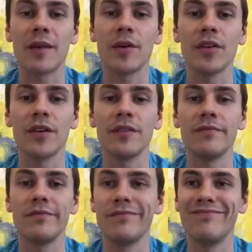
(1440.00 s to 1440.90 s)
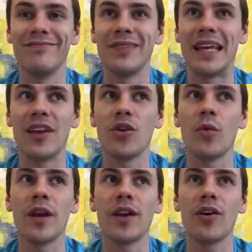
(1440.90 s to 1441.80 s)
going to be able to get in the
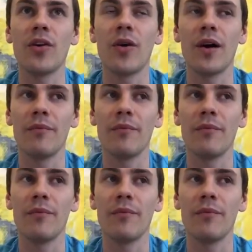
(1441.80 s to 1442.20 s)
window,